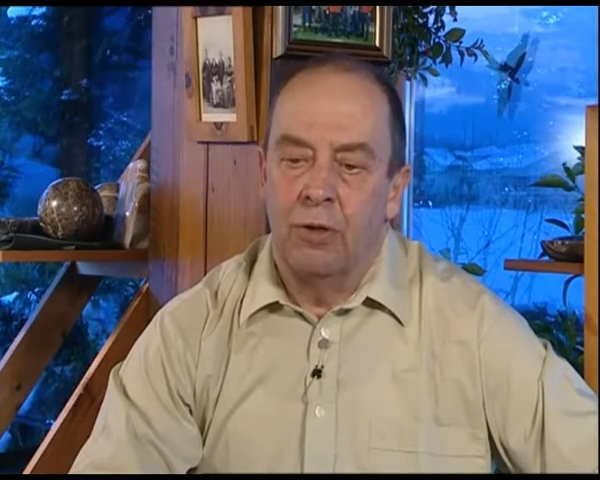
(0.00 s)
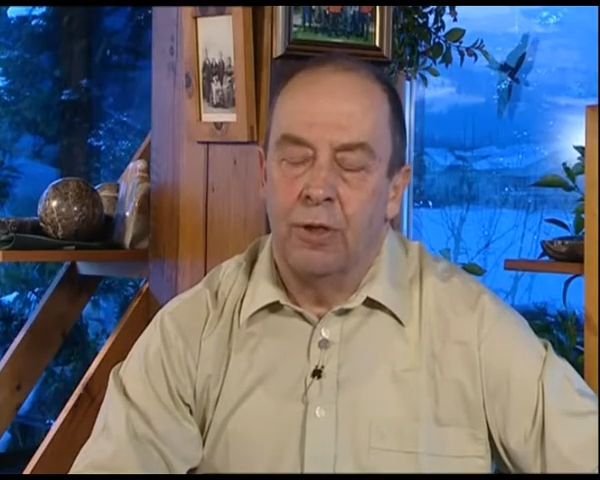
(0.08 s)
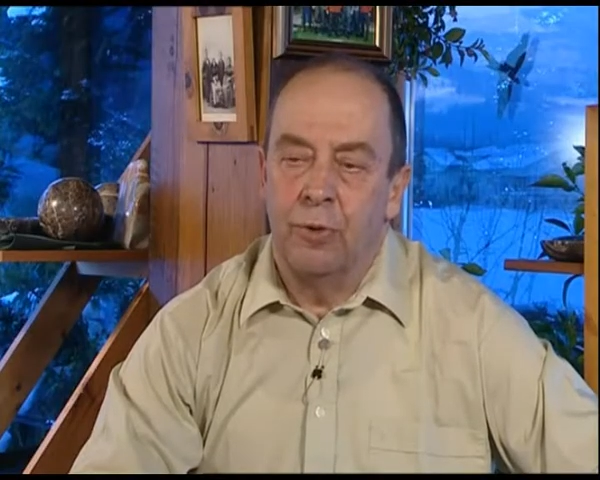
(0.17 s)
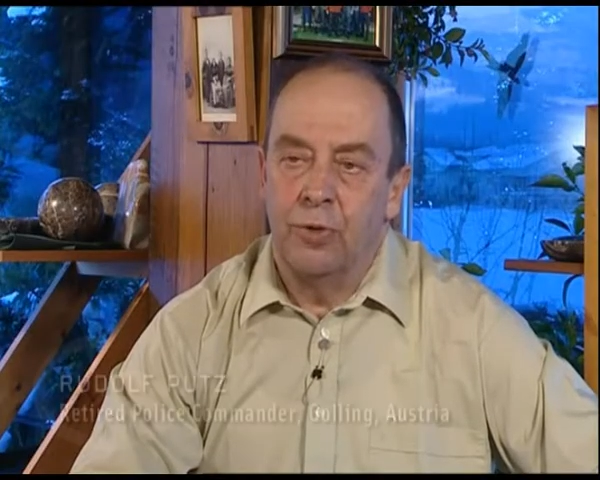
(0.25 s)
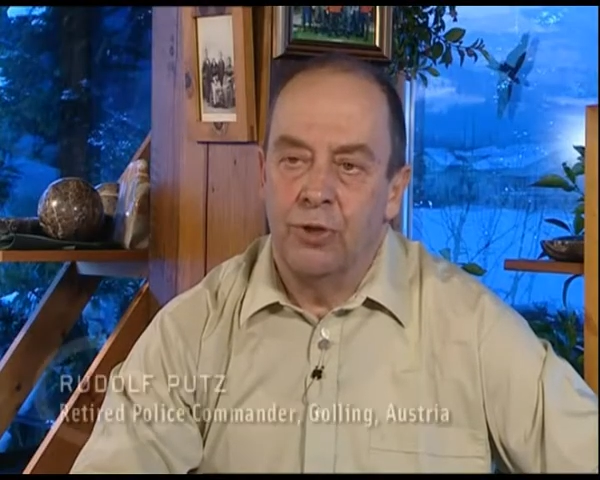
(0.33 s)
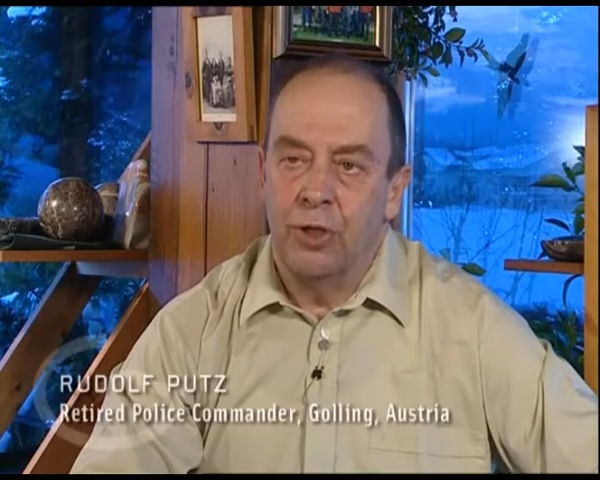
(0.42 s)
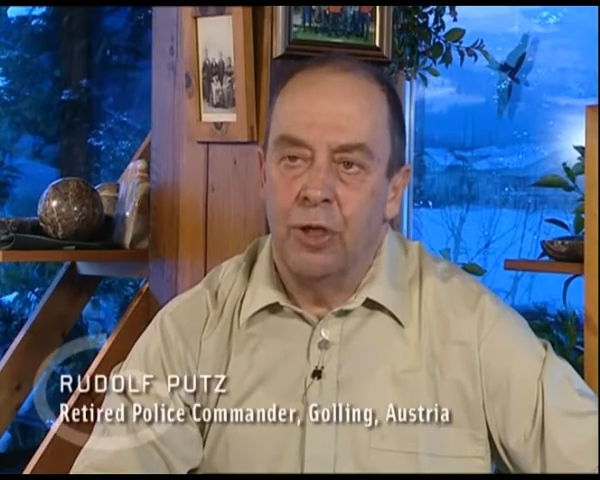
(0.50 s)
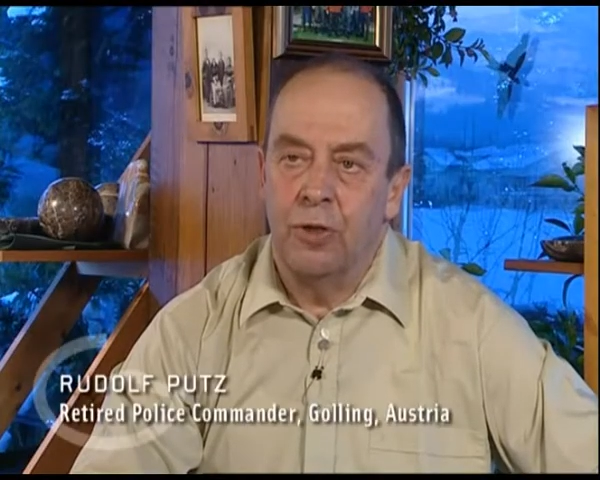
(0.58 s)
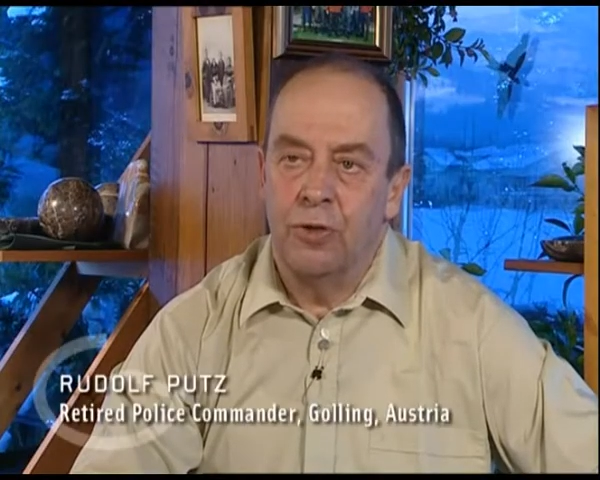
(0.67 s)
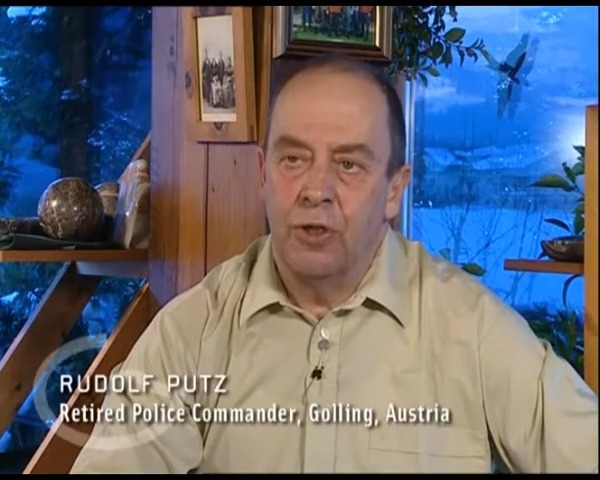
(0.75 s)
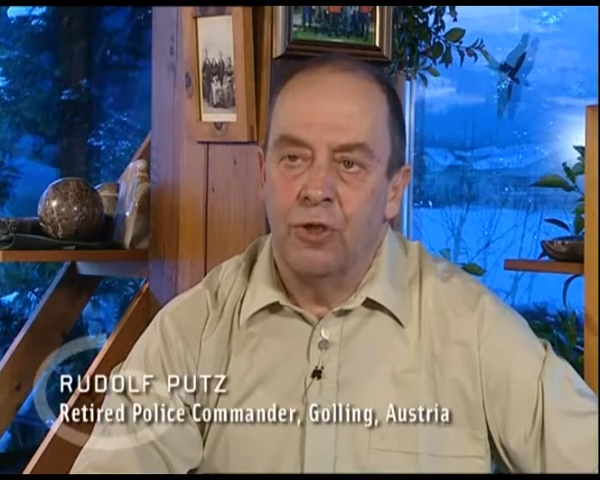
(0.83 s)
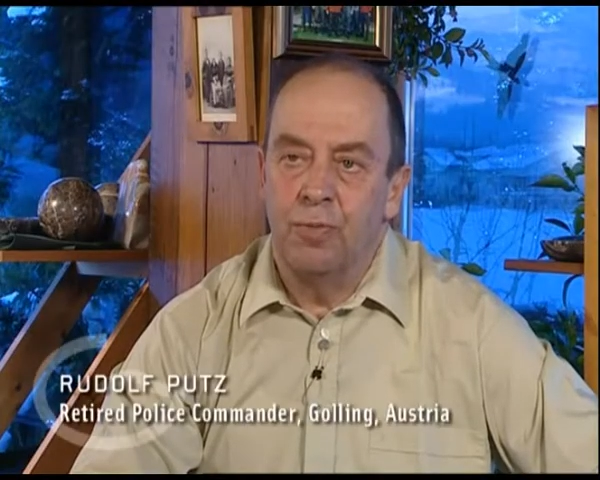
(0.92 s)
I used to
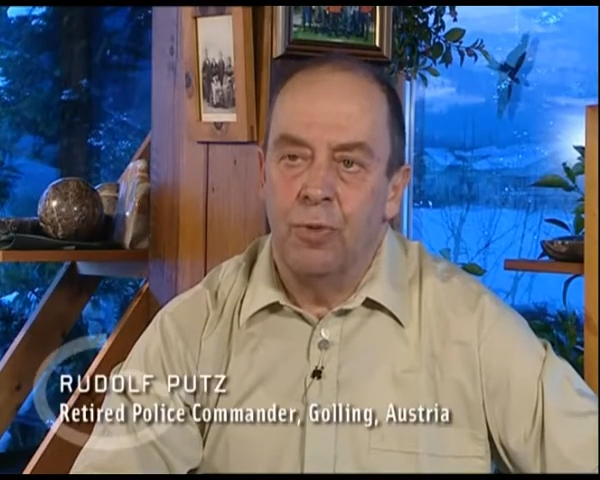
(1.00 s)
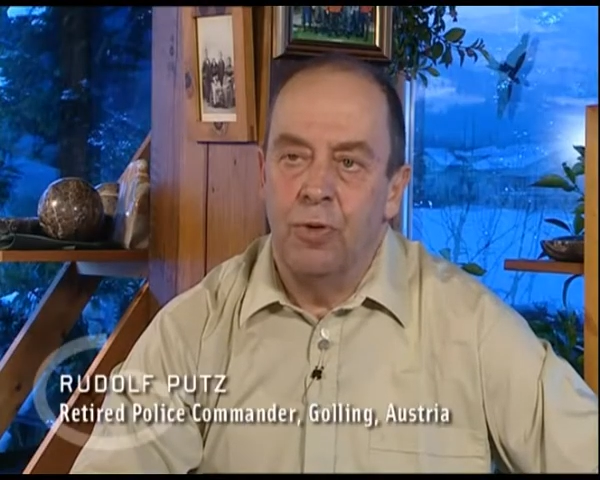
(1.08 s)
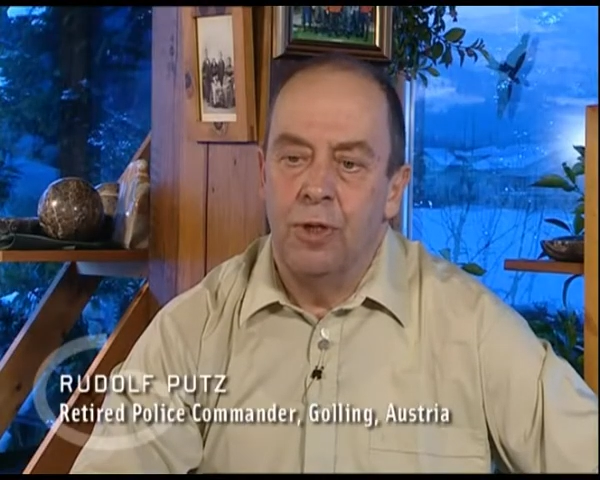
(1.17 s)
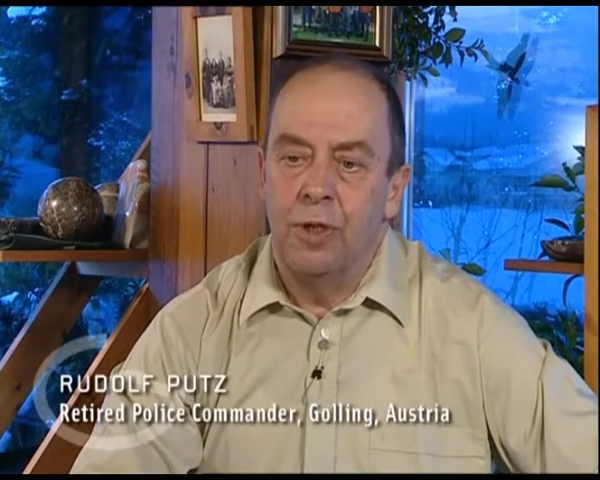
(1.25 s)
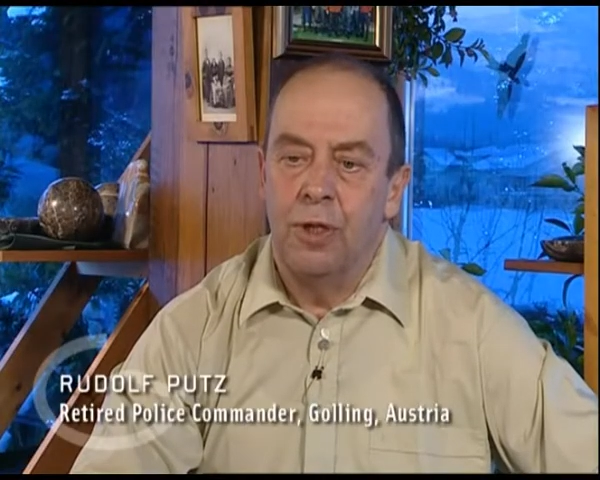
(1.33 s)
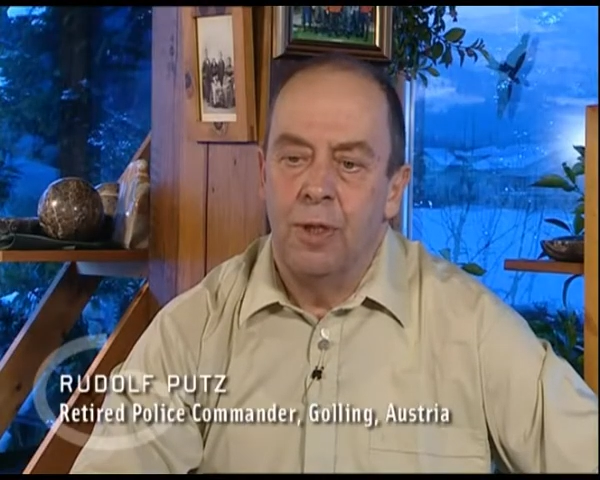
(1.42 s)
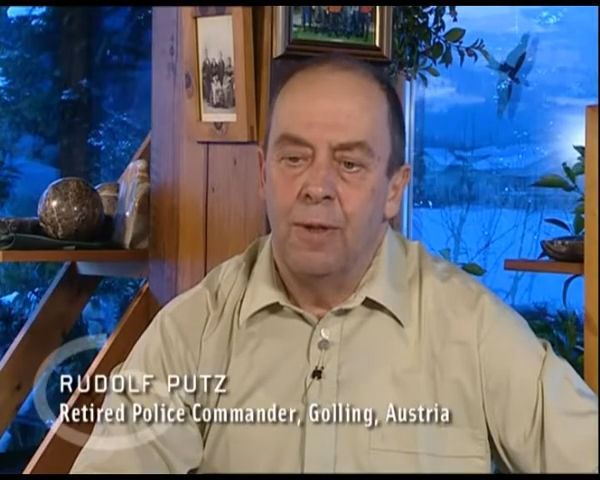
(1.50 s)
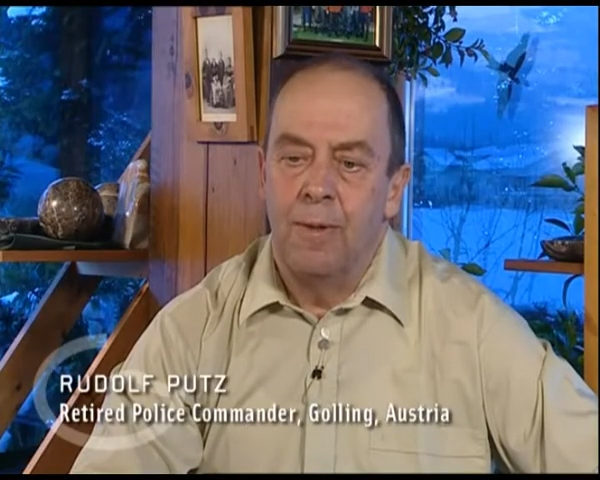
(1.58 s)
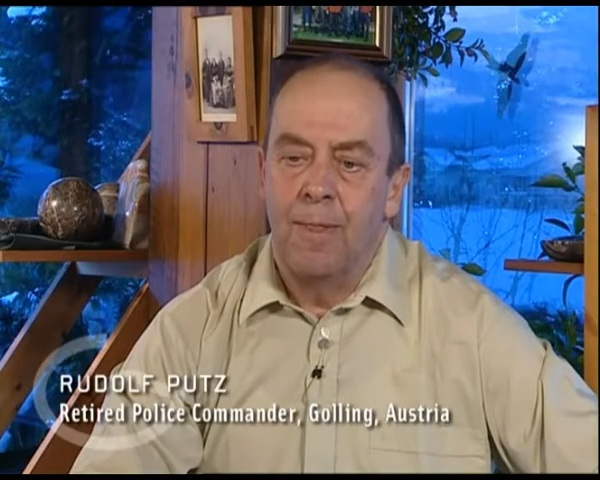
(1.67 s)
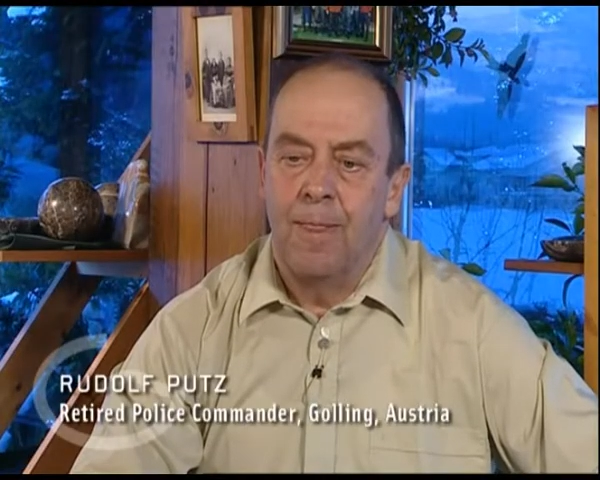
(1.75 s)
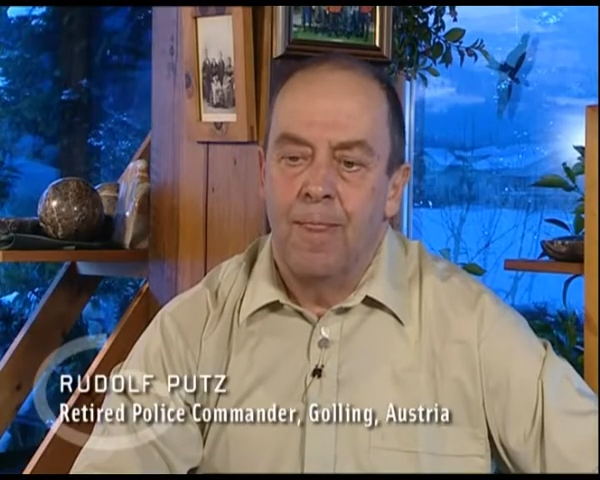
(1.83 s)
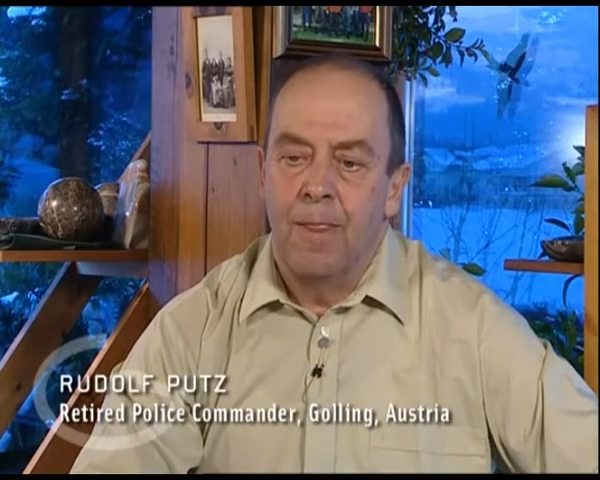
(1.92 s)
rinse everything out
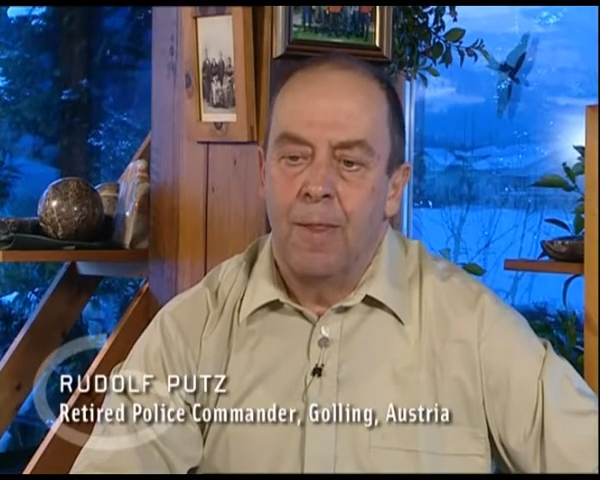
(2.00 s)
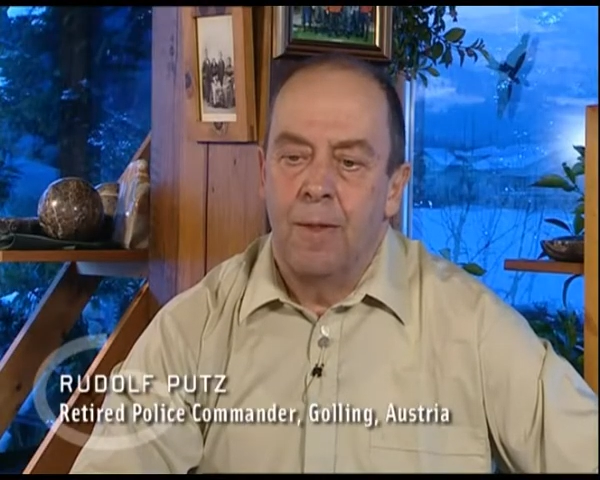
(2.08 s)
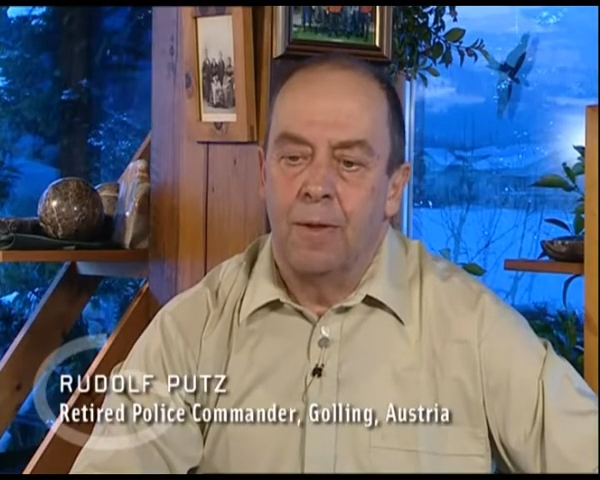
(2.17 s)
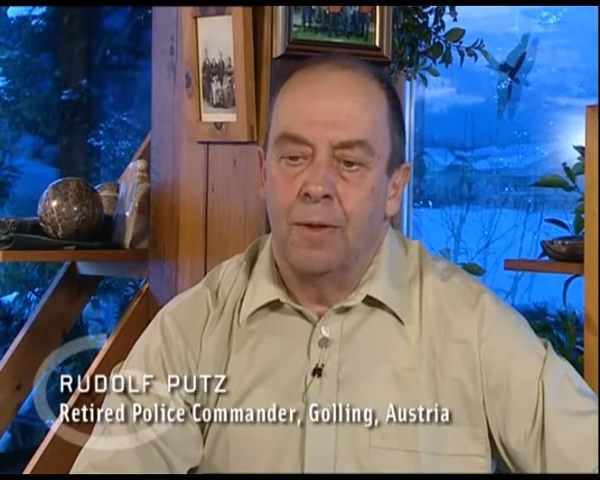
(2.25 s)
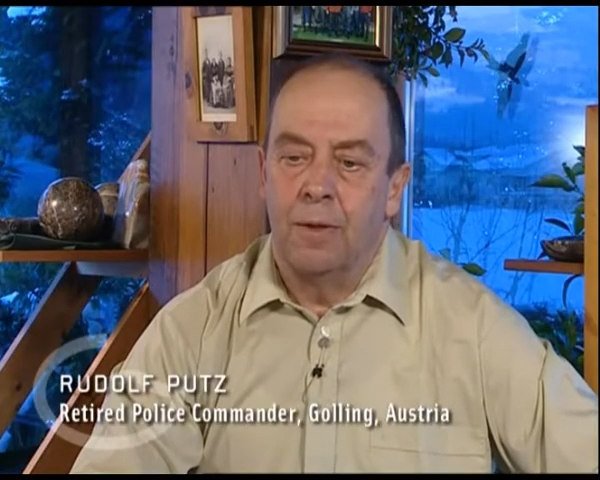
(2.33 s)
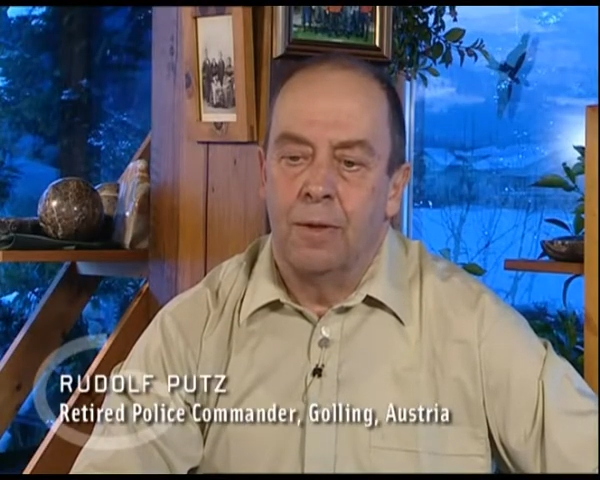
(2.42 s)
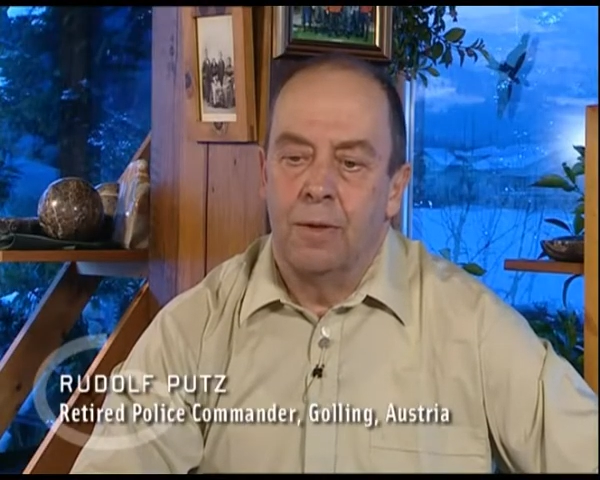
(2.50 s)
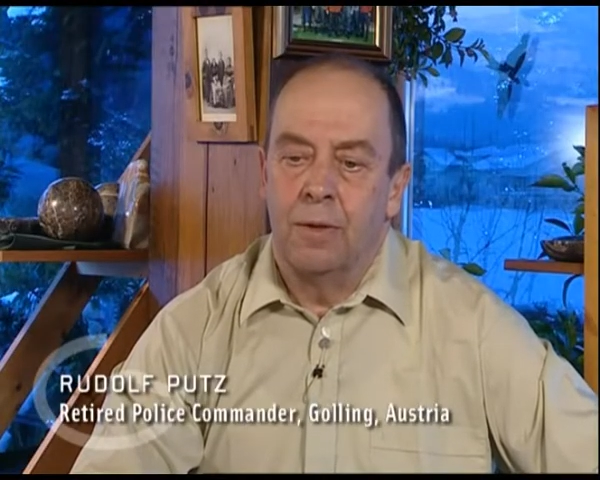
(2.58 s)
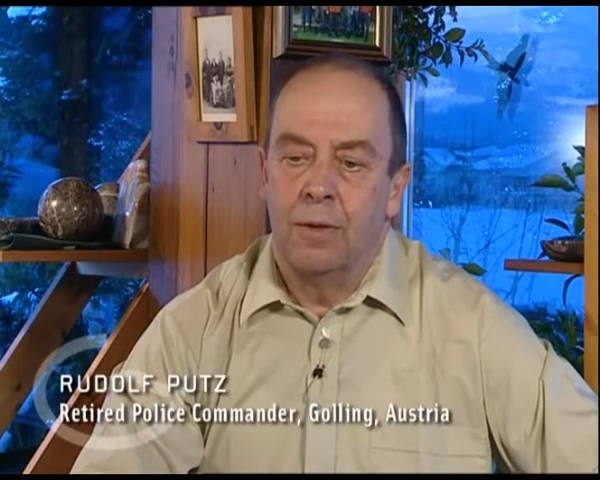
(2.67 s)
with clear water.